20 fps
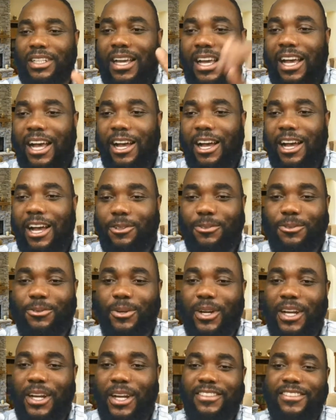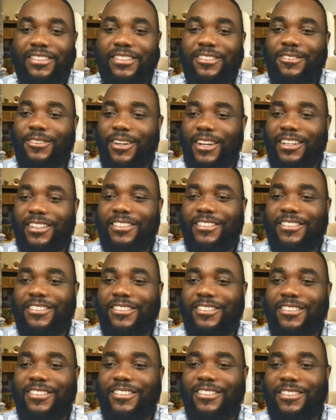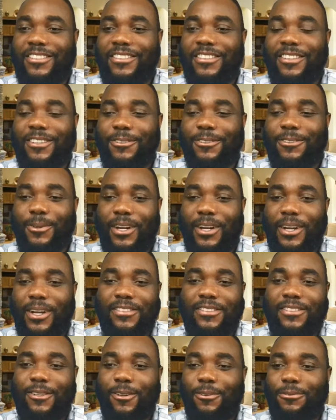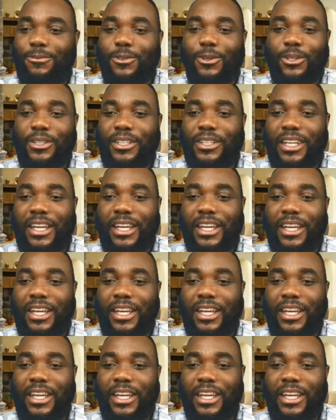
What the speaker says: Have a great, great, great rest of your day.